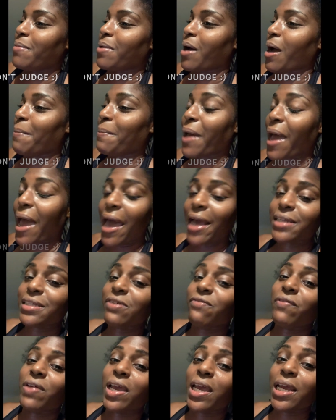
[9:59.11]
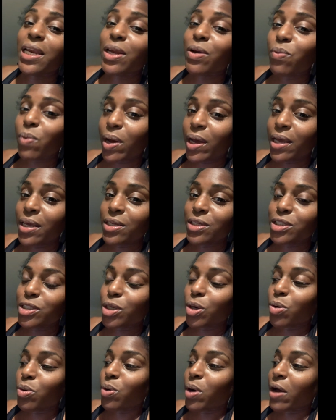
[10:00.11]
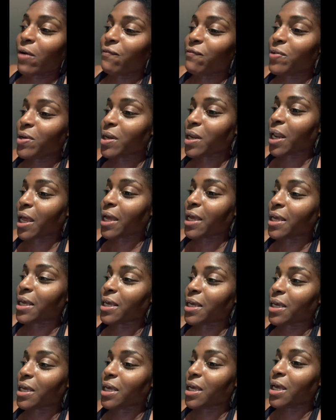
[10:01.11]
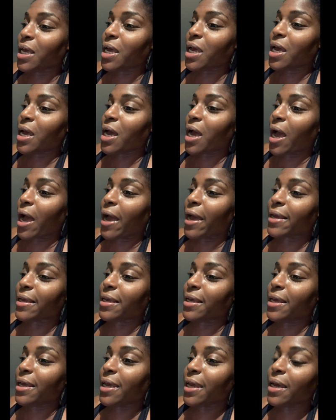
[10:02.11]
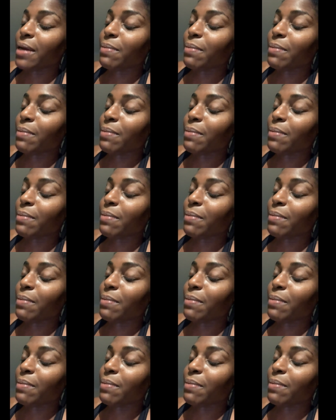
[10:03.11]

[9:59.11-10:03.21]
I'm active anyway, so I feel like I can